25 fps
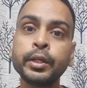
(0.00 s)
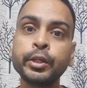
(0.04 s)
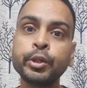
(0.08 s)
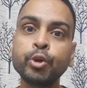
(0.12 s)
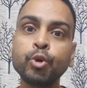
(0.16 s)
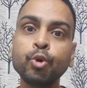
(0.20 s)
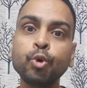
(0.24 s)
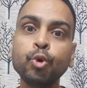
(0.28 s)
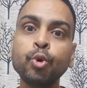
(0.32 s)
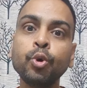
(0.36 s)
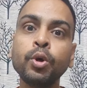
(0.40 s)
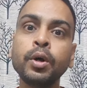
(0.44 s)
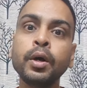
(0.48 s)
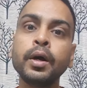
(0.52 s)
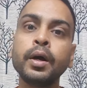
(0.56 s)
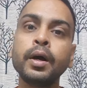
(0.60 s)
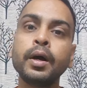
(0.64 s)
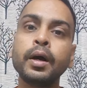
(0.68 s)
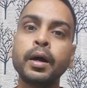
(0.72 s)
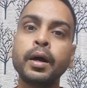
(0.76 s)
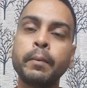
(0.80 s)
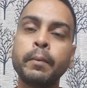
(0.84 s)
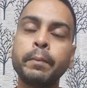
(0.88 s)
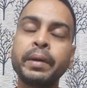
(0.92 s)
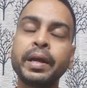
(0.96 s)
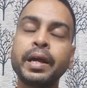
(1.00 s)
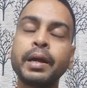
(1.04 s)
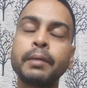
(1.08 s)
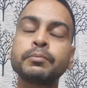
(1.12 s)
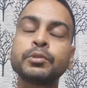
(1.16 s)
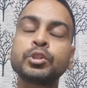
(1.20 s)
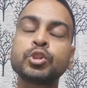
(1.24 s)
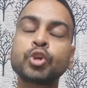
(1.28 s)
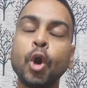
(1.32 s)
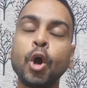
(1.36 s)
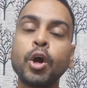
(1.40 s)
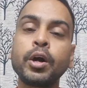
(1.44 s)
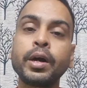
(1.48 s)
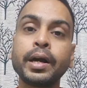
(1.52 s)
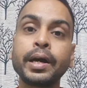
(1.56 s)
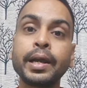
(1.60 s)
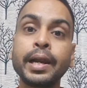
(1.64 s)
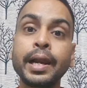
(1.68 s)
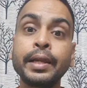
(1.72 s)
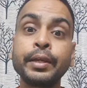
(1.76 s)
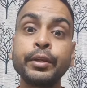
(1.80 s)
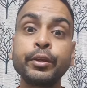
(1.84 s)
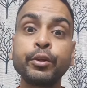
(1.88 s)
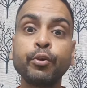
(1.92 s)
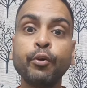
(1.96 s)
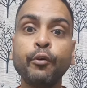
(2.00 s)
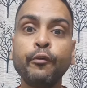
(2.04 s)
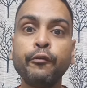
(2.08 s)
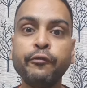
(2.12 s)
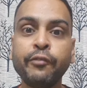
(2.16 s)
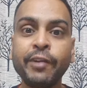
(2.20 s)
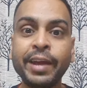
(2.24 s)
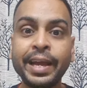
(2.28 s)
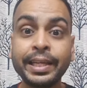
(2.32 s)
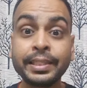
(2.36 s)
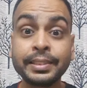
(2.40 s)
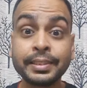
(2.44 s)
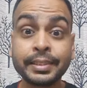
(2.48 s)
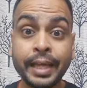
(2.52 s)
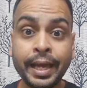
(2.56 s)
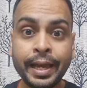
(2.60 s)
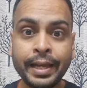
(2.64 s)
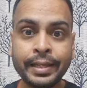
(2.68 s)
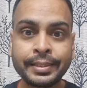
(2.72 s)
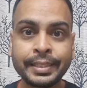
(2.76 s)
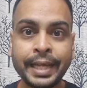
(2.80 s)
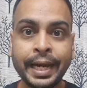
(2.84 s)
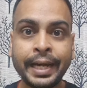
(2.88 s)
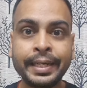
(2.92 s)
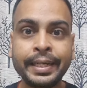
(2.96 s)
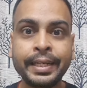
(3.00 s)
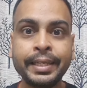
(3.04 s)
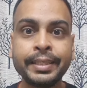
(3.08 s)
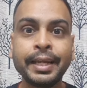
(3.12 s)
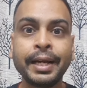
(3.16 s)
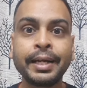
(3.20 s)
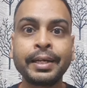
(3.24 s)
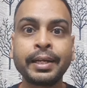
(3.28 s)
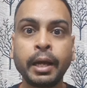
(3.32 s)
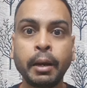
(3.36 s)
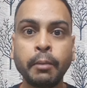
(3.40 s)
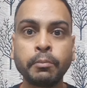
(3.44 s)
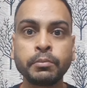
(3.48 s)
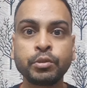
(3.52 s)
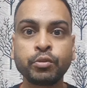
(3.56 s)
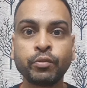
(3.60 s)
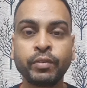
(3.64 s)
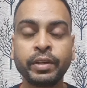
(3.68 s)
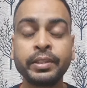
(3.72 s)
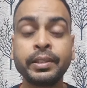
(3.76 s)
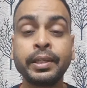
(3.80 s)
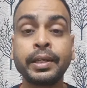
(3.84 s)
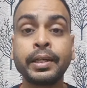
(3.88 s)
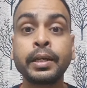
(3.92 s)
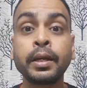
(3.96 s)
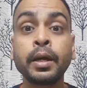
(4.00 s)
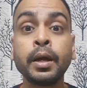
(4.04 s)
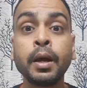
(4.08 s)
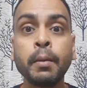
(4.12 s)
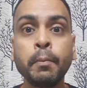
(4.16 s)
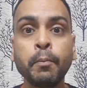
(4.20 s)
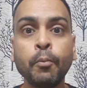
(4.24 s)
You become stronger, and you face the anxiety that comes with it.